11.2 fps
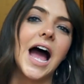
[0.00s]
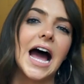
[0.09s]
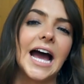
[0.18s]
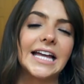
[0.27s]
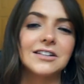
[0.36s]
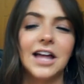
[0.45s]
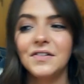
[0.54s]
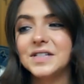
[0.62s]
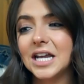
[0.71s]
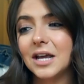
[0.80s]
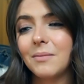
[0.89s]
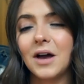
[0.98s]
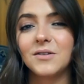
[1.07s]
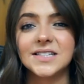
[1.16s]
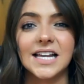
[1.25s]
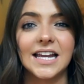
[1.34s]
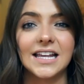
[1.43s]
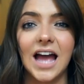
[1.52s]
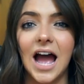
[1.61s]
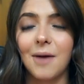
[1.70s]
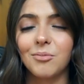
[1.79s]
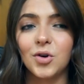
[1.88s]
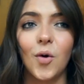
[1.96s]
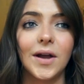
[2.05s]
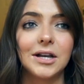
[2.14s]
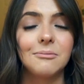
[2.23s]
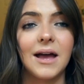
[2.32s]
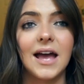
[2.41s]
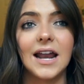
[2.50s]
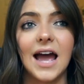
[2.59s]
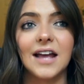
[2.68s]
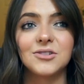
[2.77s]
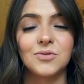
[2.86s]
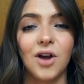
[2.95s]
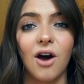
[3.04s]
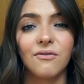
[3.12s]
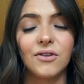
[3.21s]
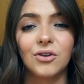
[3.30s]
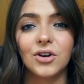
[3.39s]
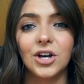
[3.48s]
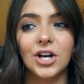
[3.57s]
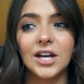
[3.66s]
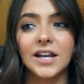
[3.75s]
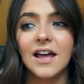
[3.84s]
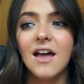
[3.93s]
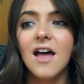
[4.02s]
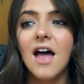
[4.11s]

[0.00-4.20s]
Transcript: I left him. I was like, I'm going to bed. I do not feel good.